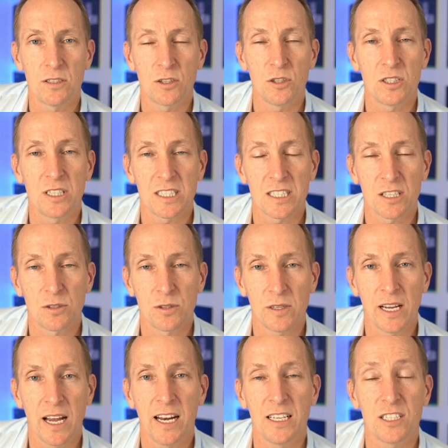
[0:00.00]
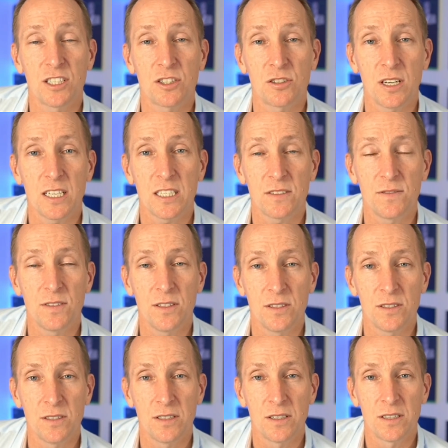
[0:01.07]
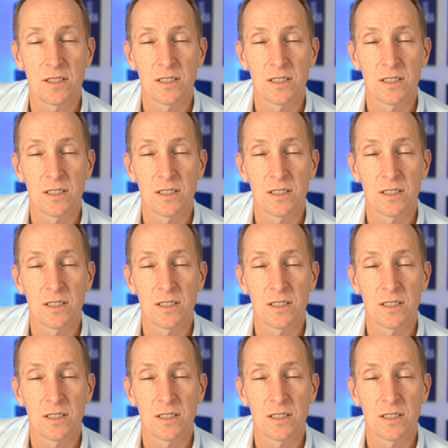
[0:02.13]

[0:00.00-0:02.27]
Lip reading: because it's creating stress for you.